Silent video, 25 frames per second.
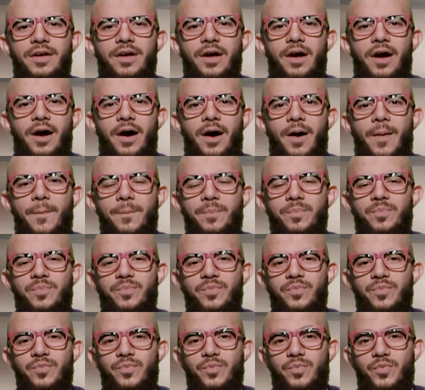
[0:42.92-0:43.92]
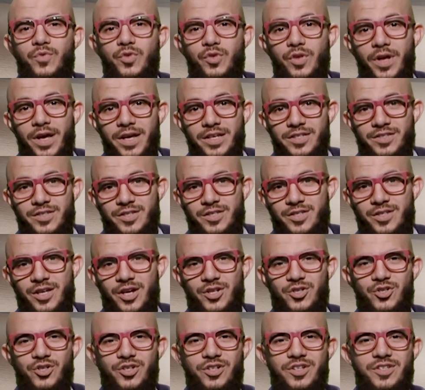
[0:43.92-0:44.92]
Um, today's
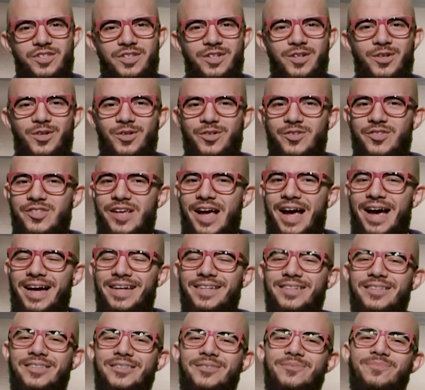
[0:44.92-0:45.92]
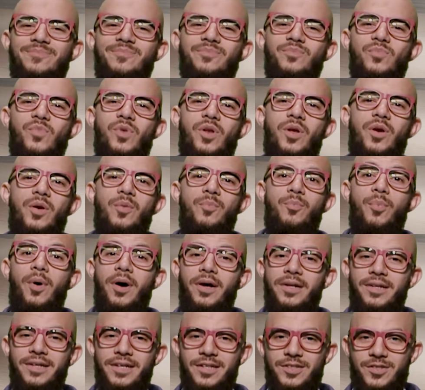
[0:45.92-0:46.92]
discussion is a little sad,
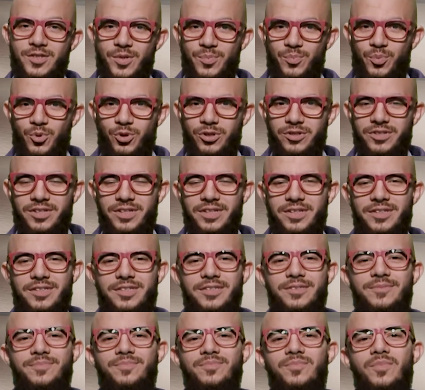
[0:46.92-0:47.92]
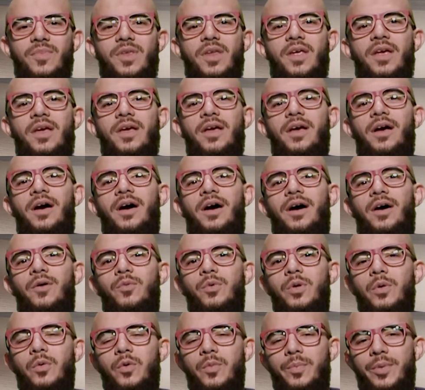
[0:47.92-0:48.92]
but it's important. Uh,
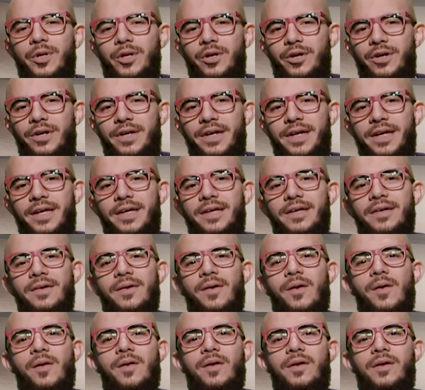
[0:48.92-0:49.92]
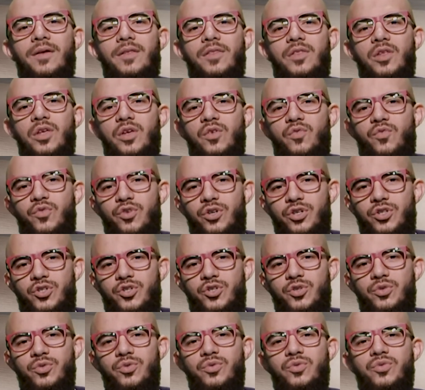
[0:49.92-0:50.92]
we will be learning the
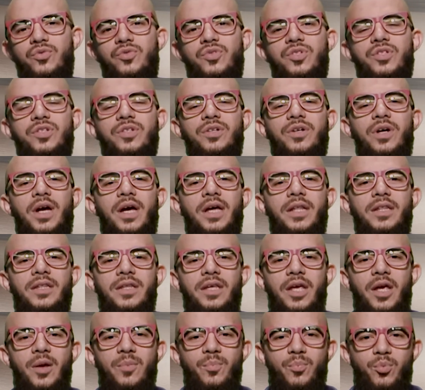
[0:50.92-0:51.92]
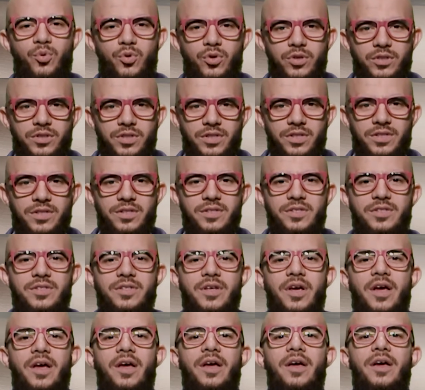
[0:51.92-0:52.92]
virtues and the importance
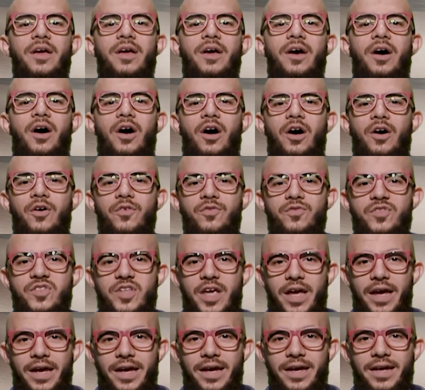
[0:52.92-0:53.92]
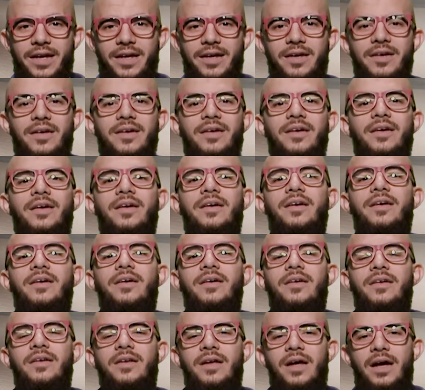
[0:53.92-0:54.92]
of saying
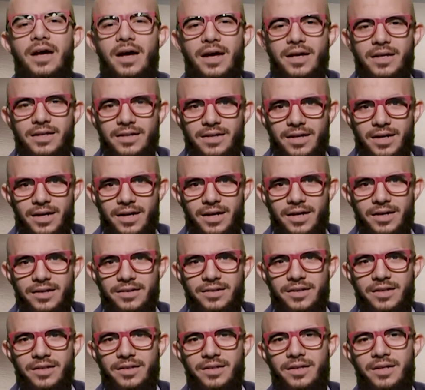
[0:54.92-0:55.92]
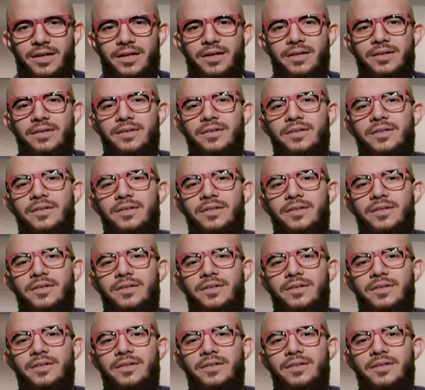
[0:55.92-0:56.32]
La ilaha illallah